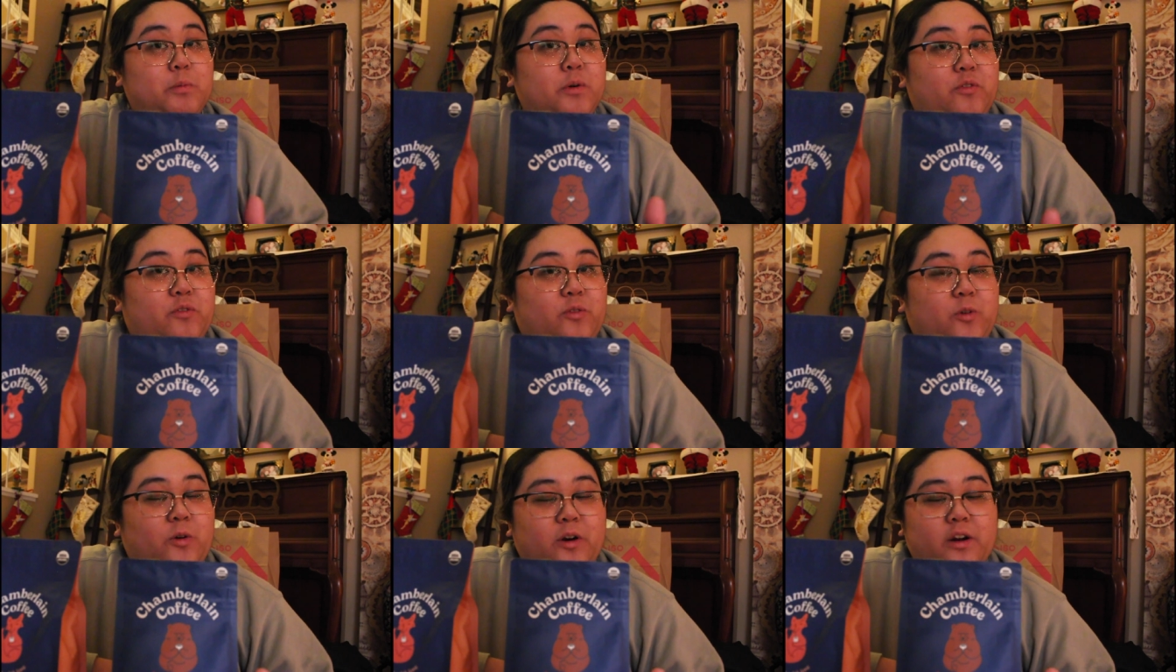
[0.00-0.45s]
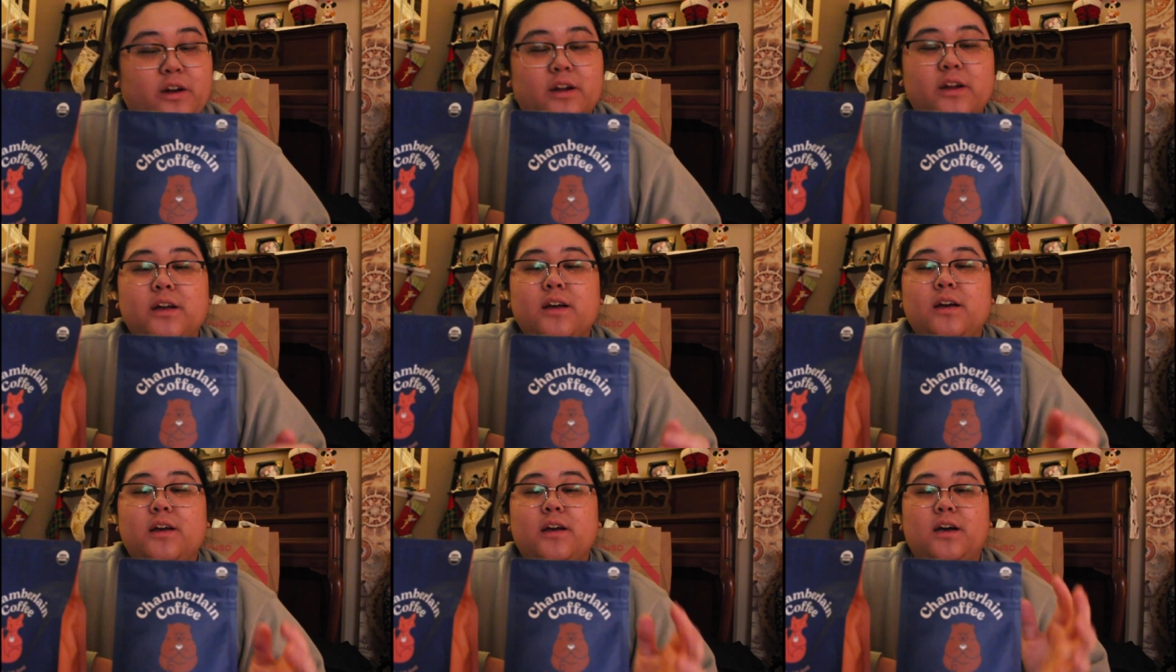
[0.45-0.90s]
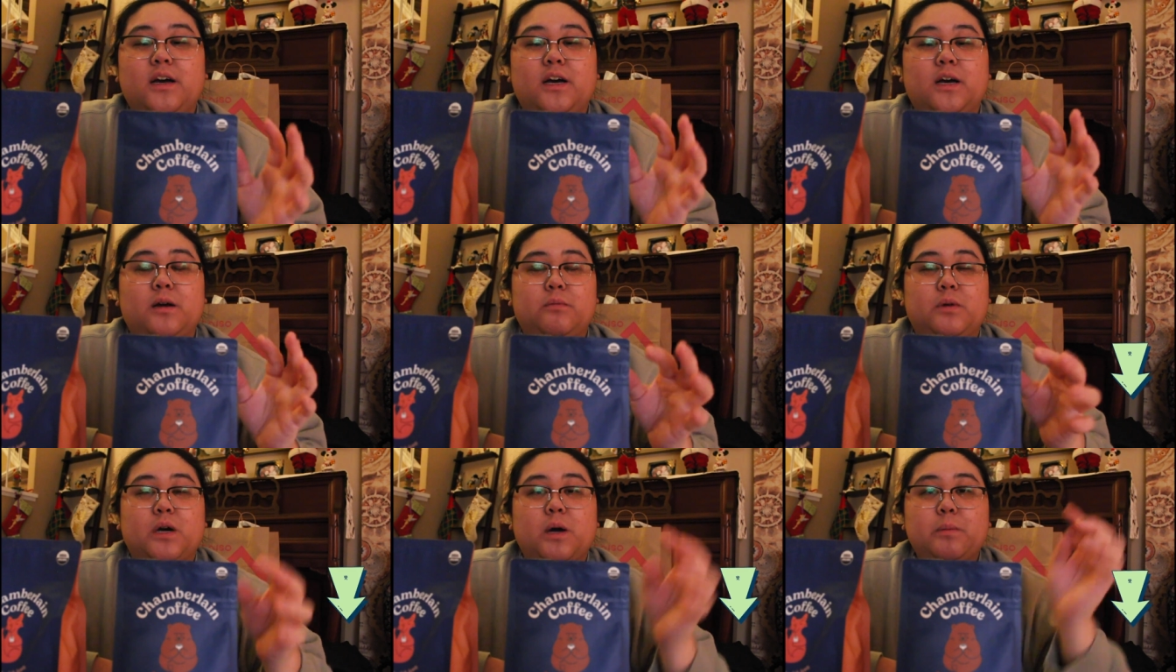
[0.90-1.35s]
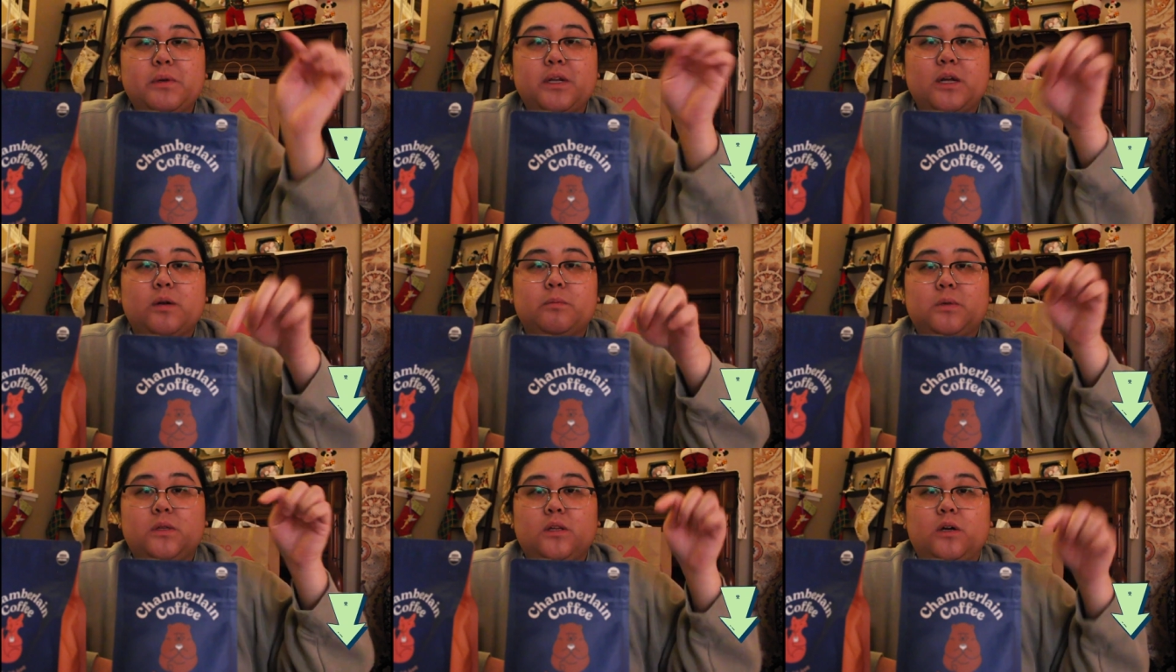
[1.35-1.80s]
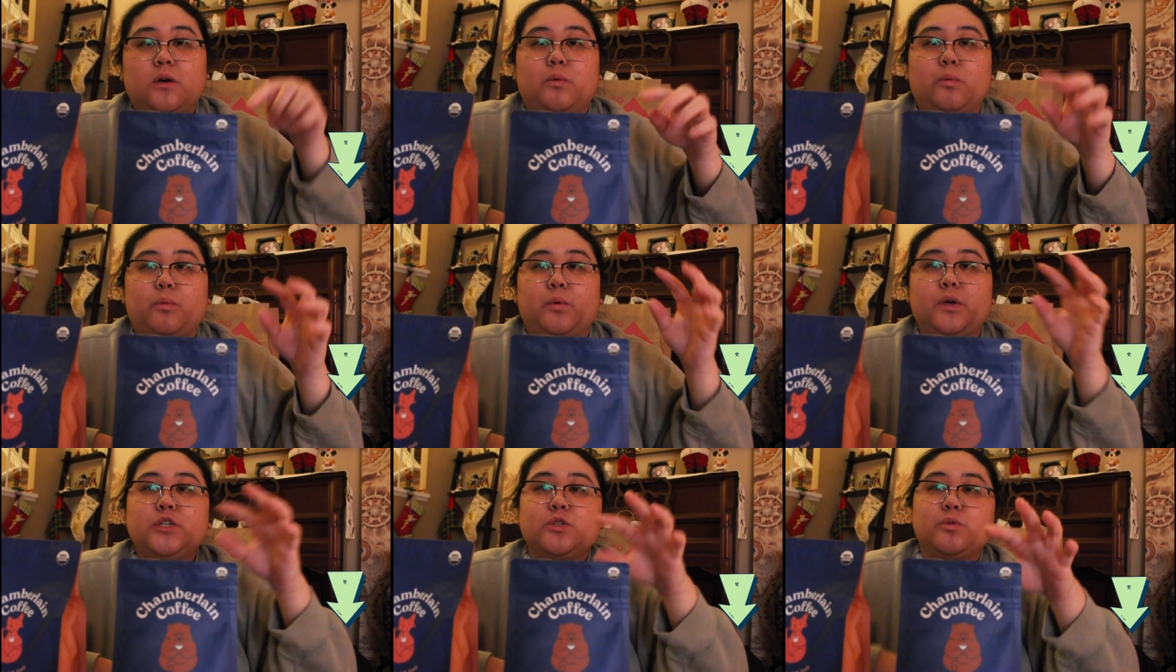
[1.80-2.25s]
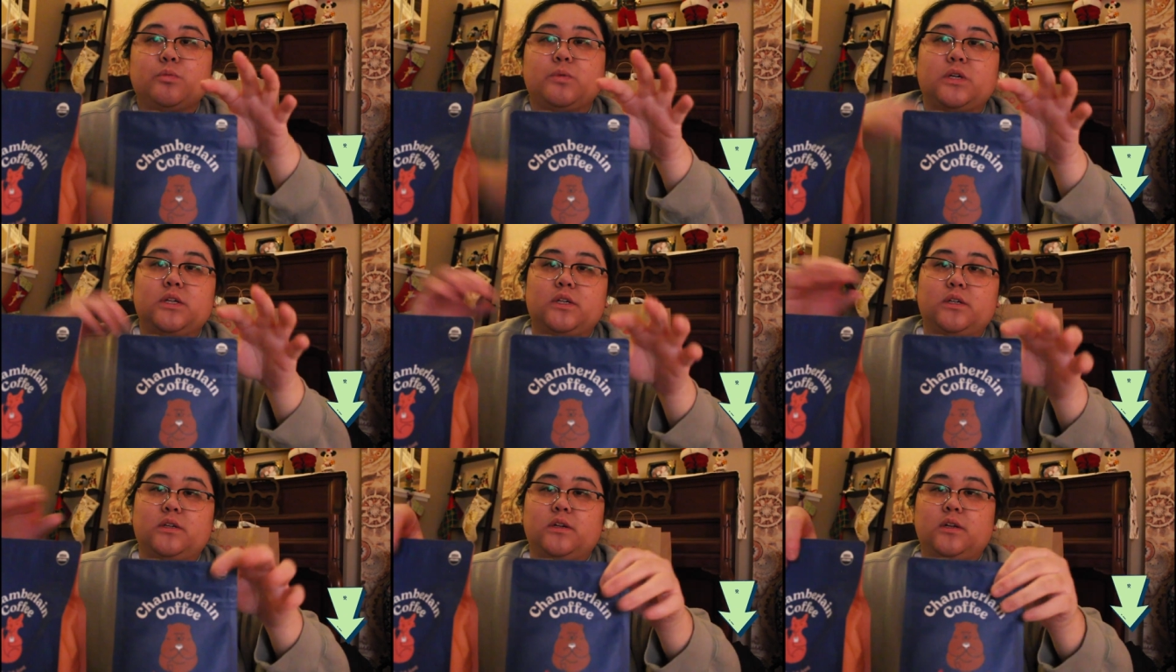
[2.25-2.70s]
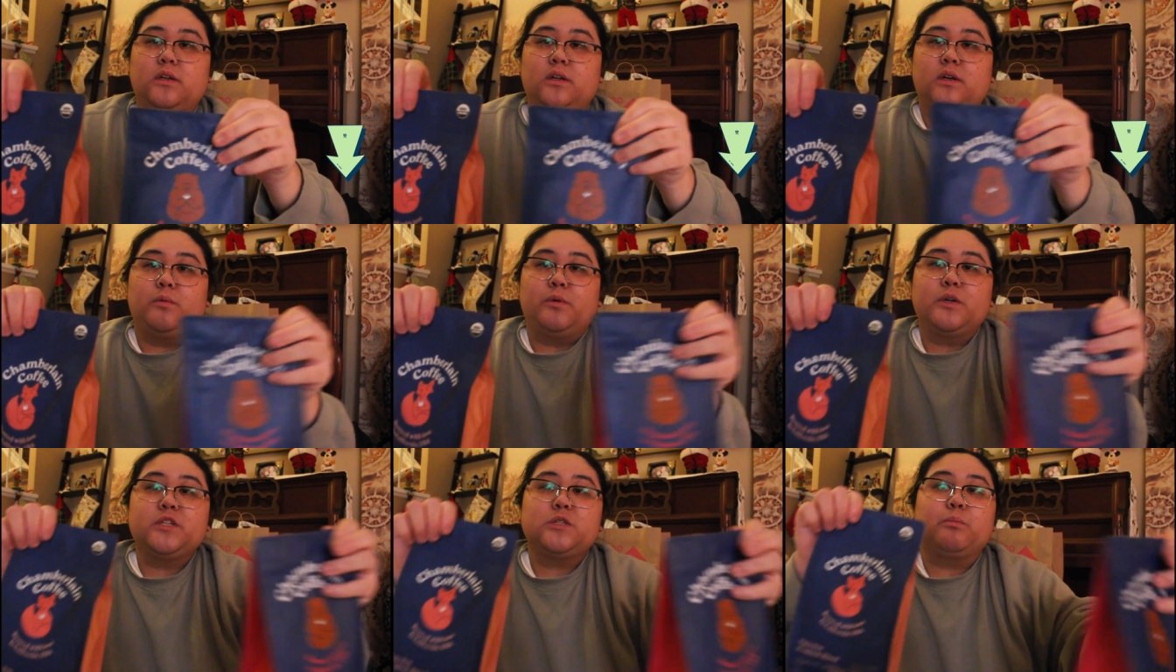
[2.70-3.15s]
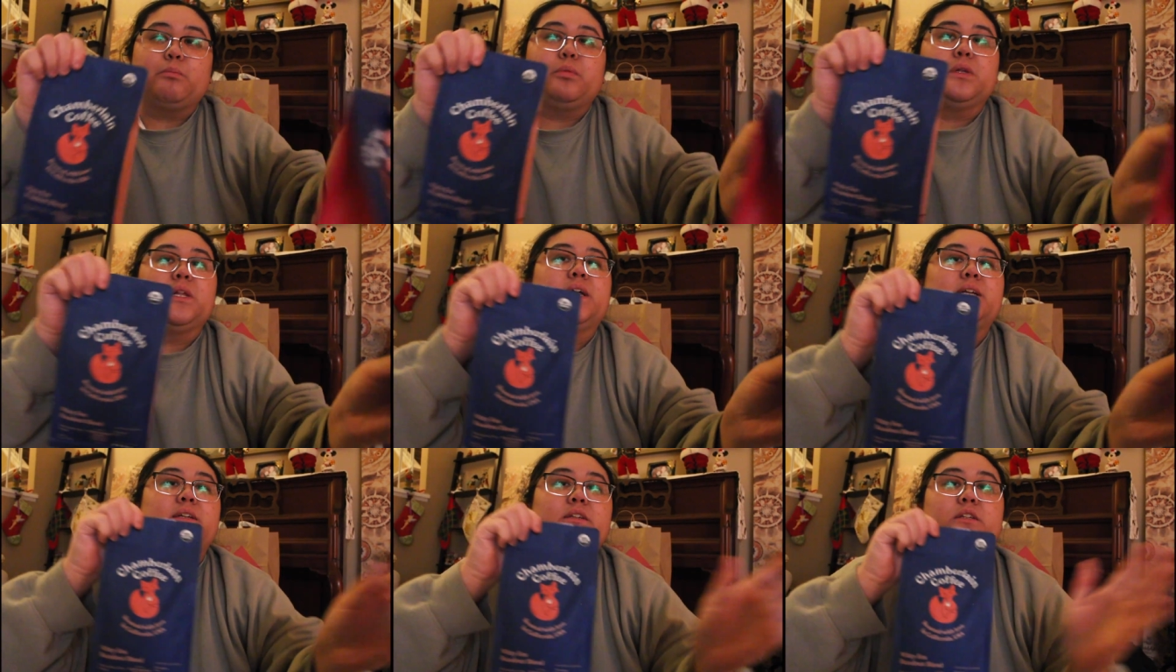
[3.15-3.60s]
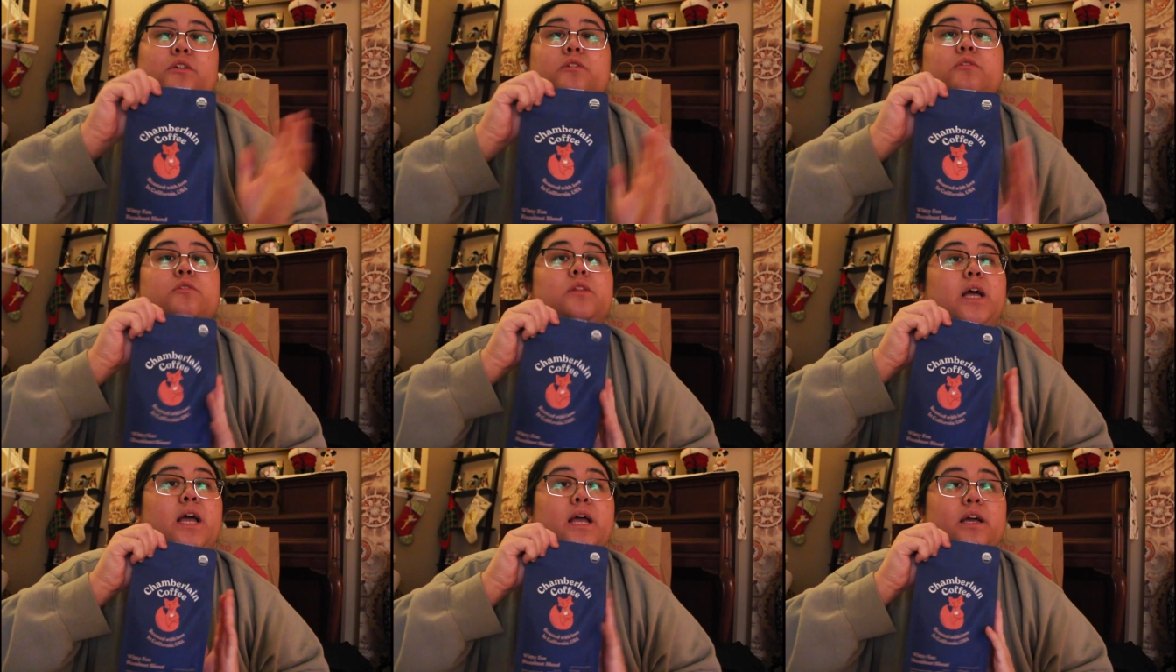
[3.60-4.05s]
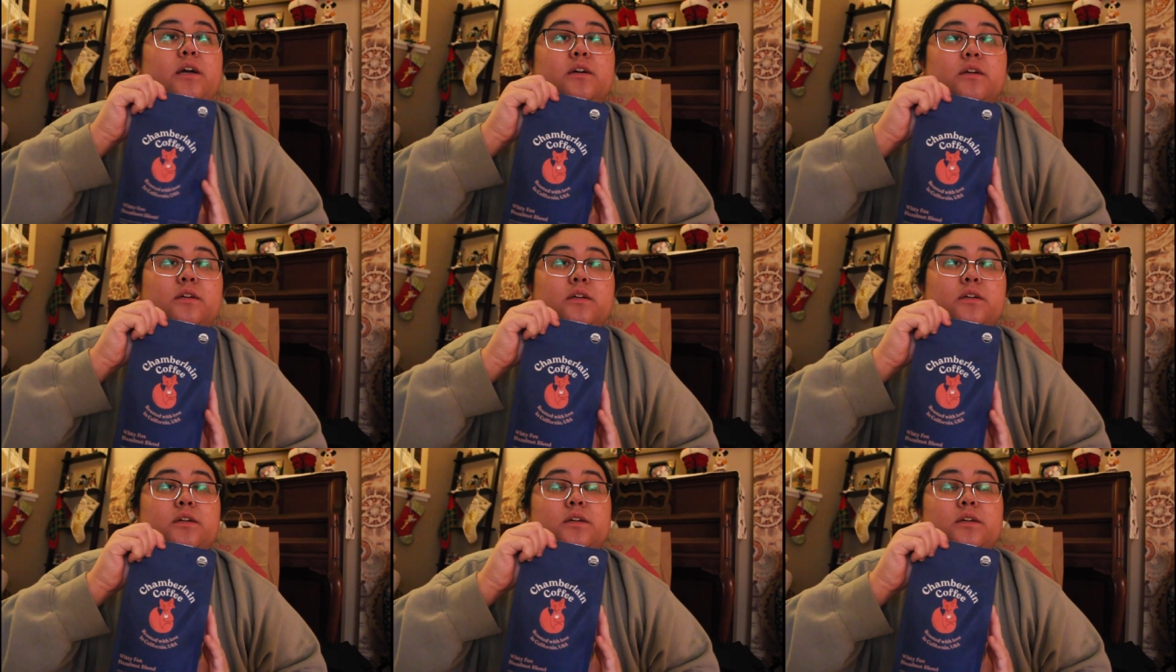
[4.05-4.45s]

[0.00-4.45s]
before, um, comment down below which one, which blend do you like?